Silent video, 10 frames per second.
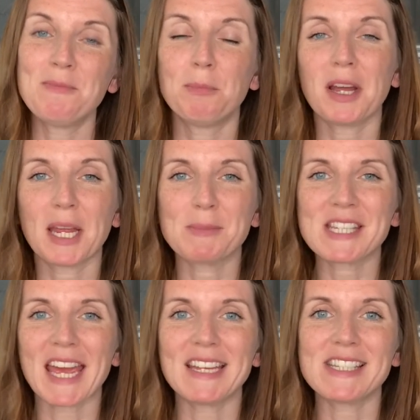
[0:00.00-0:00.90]
My name's
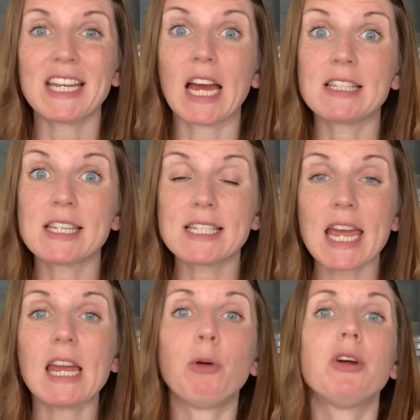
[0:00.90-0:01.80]
Katie and
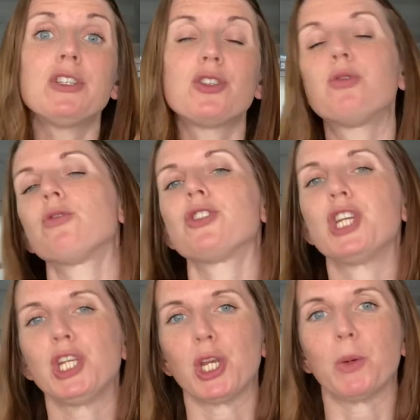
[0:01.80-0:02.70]
today I'm going to talk to
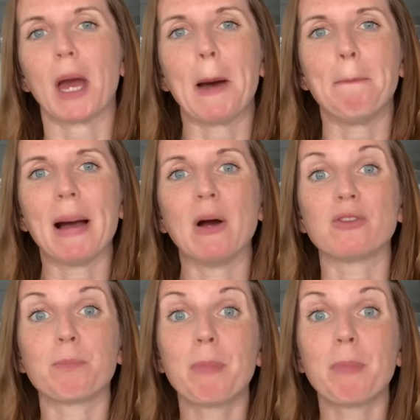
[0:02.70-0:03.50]
you about